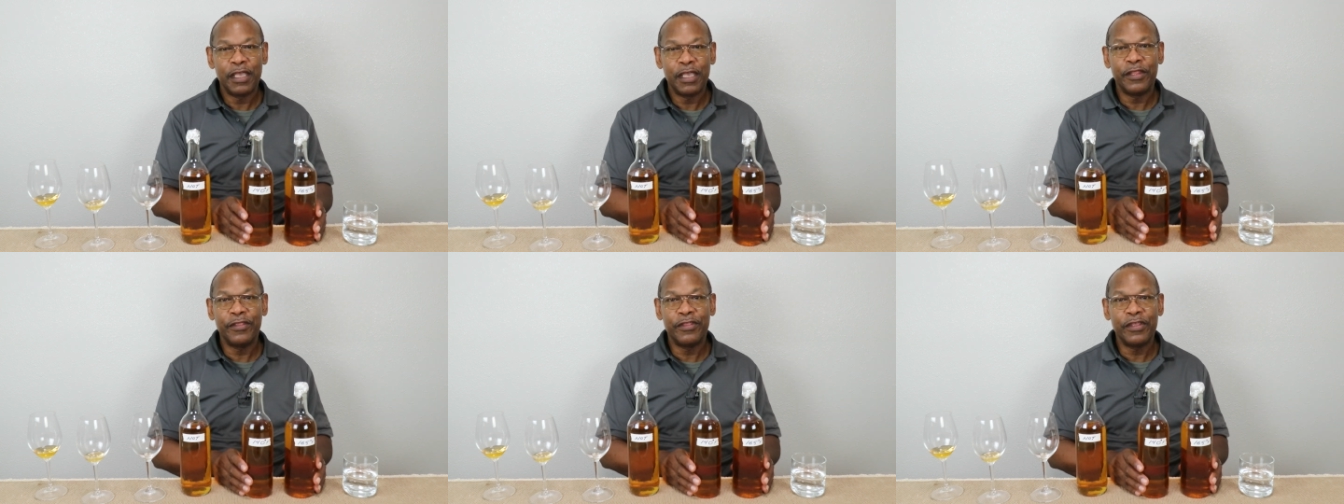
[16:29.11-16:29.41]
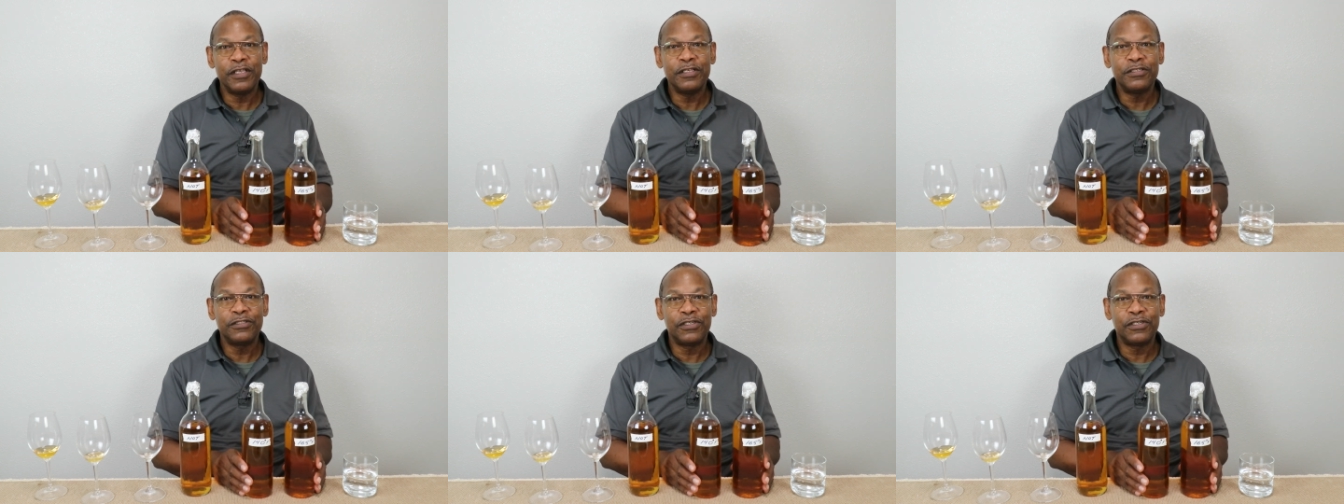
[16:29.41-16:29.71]
in
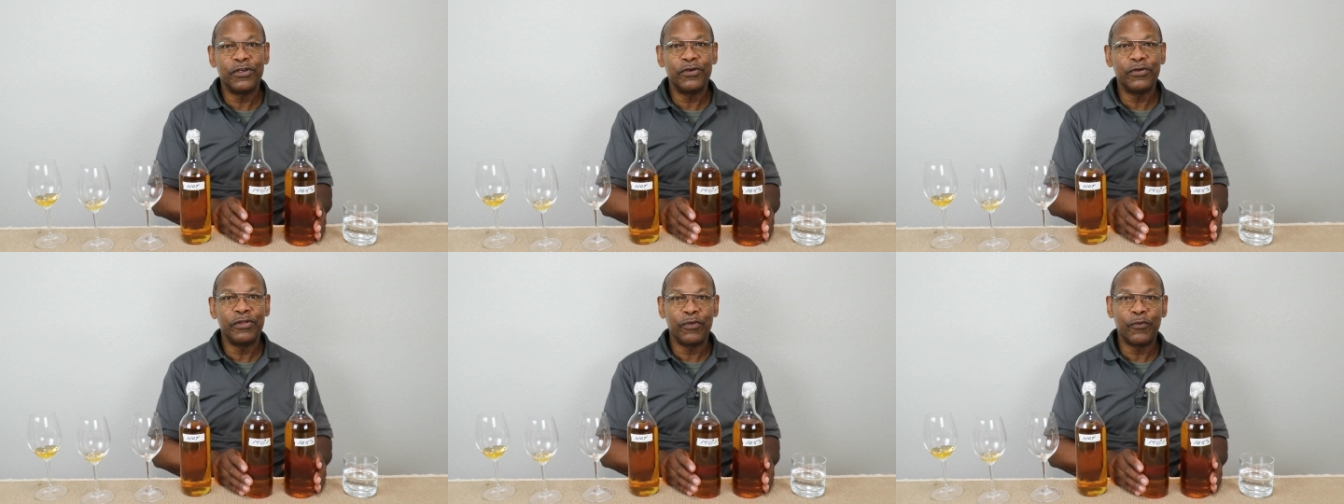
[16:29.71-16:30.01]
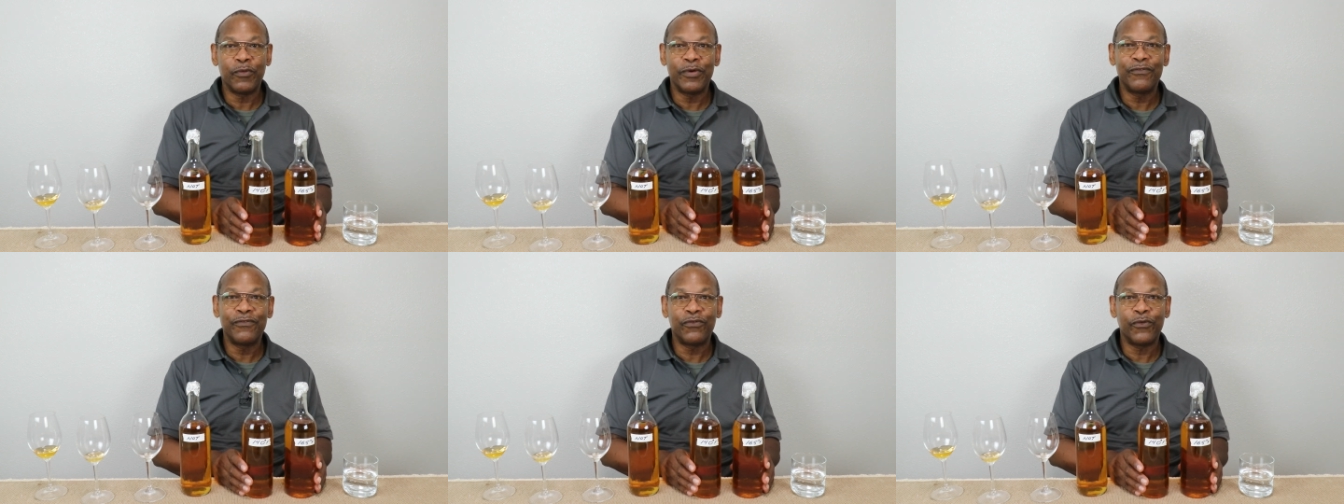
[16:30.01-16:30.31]
these two, in
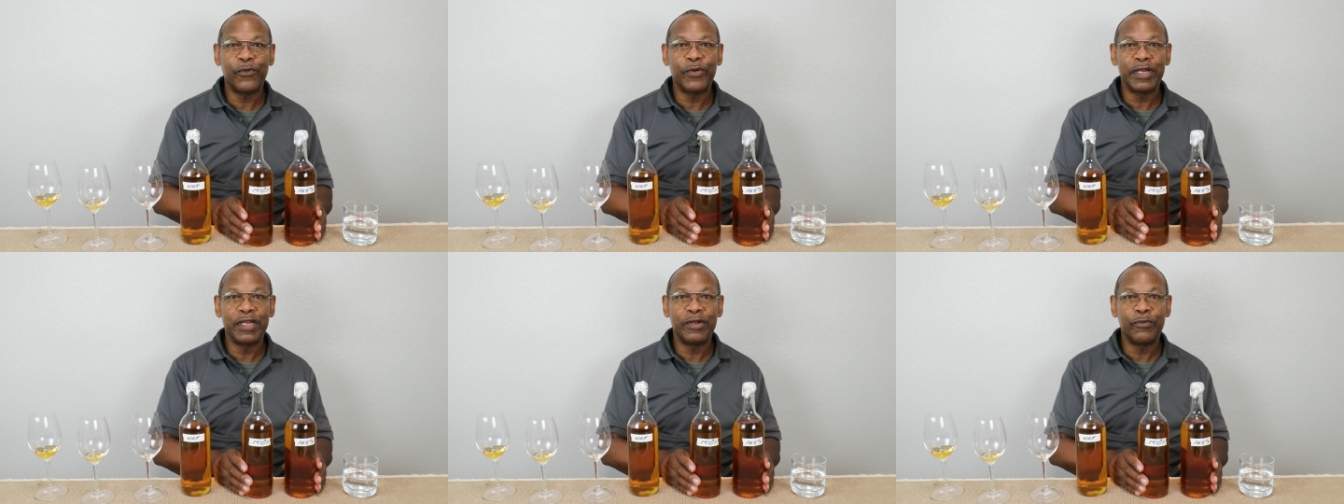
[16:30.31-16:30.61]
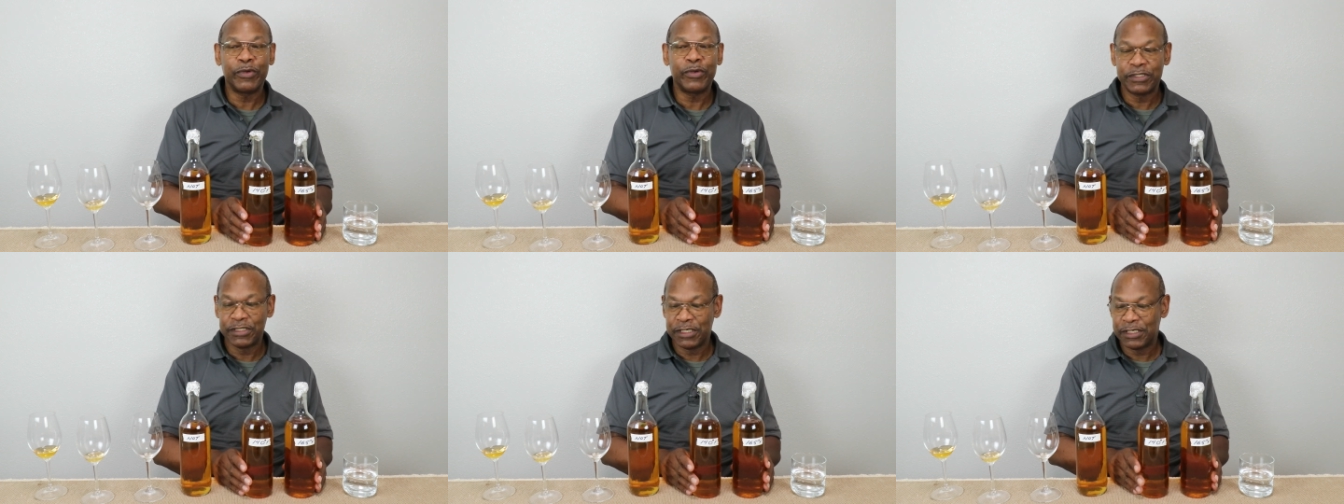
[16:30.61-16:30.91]
140
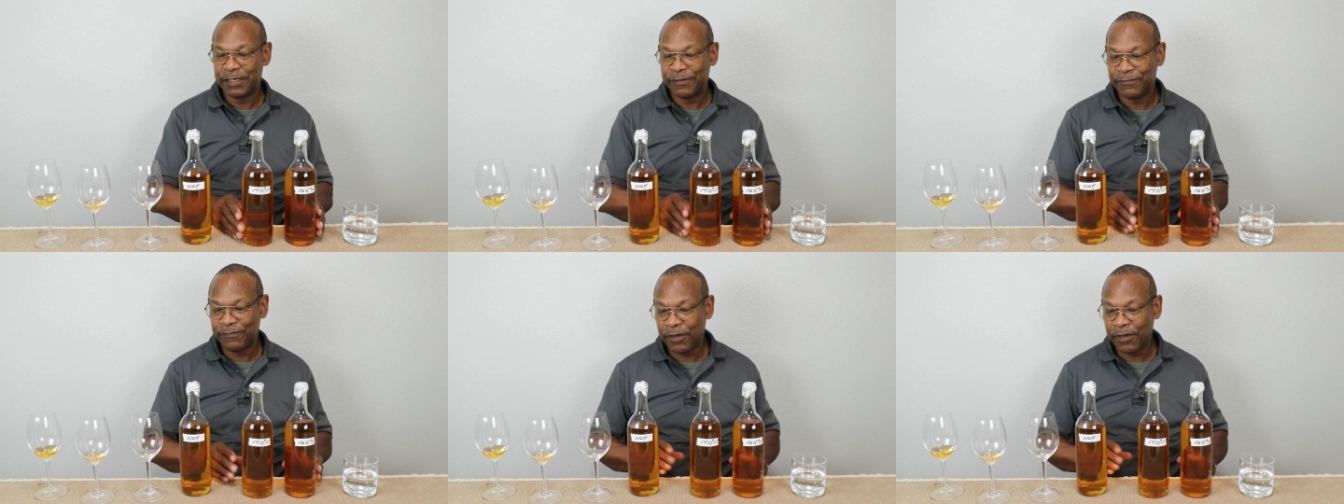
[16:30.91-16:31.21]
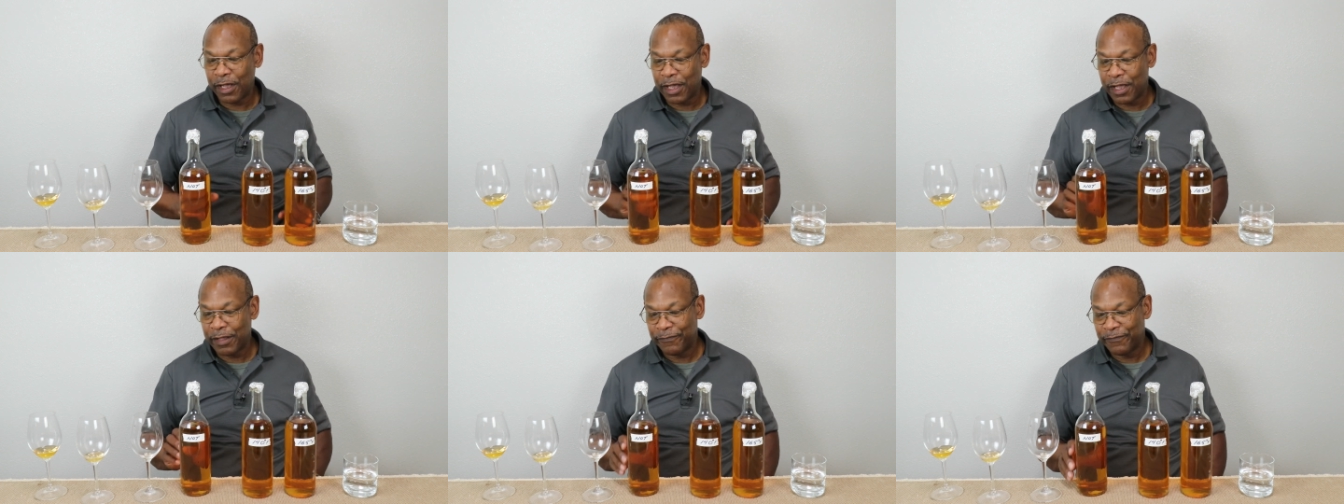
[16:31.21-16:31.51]
and
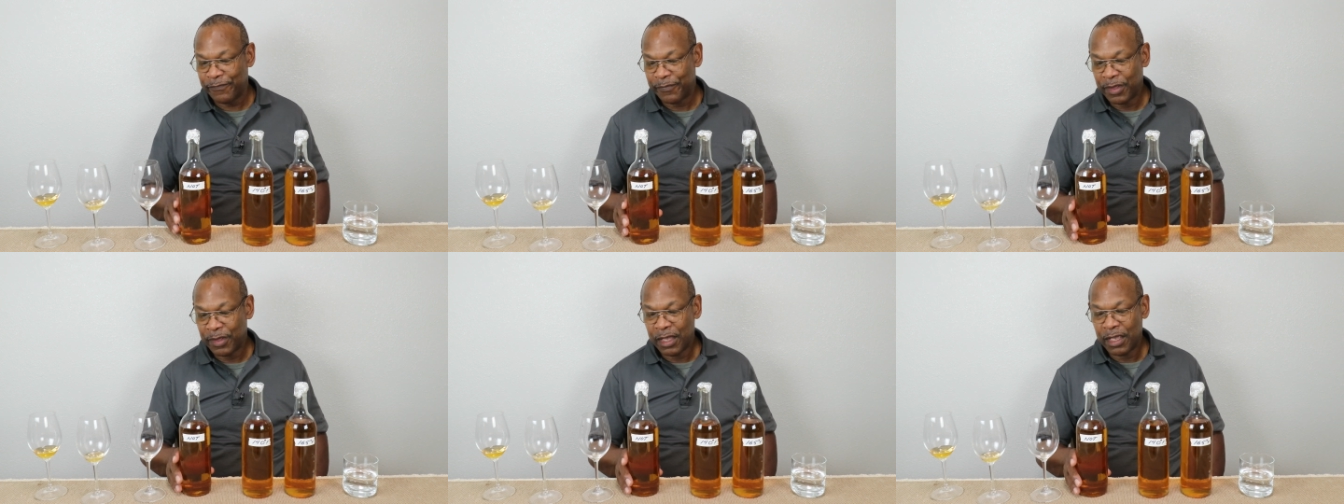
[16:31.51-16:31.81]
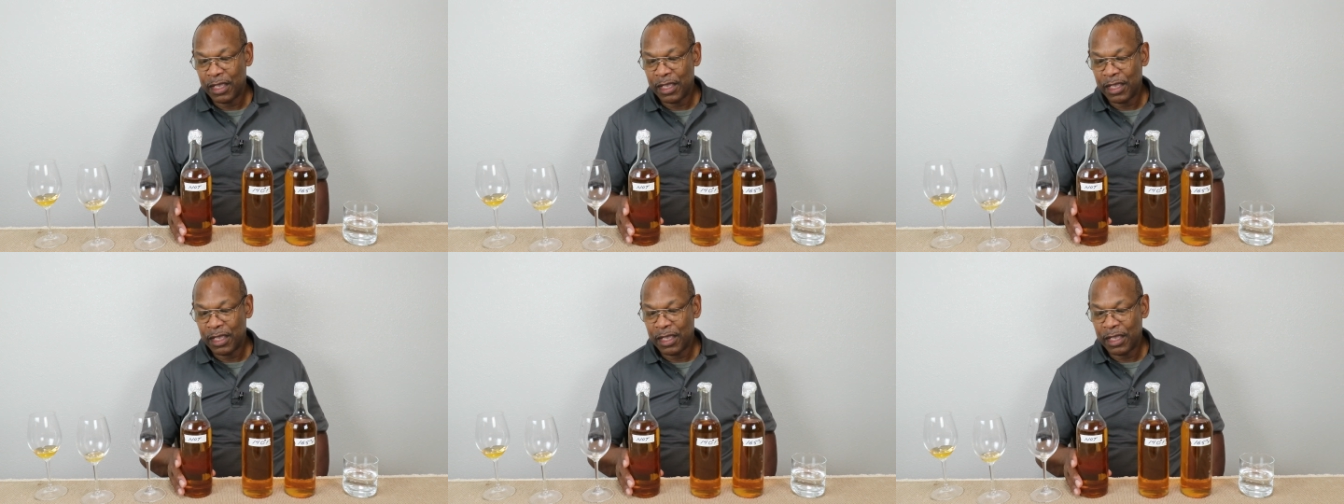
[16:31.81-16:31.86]
165.